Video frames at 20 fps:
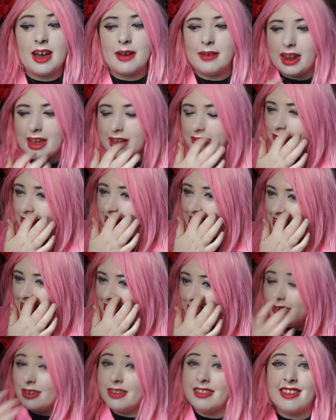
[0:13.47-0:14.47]
I like
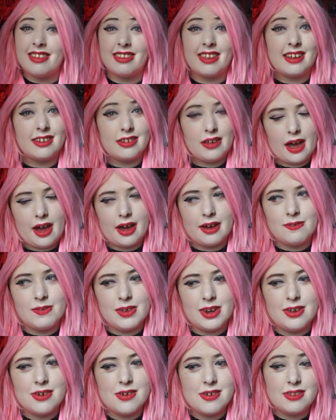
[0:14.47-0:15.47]
really doing these like tag
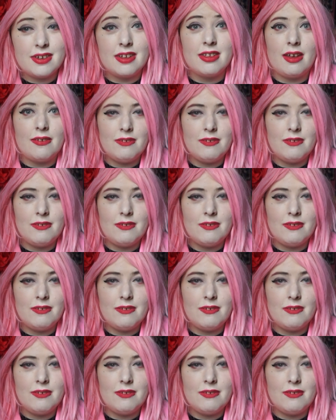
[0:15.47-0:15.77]
videos because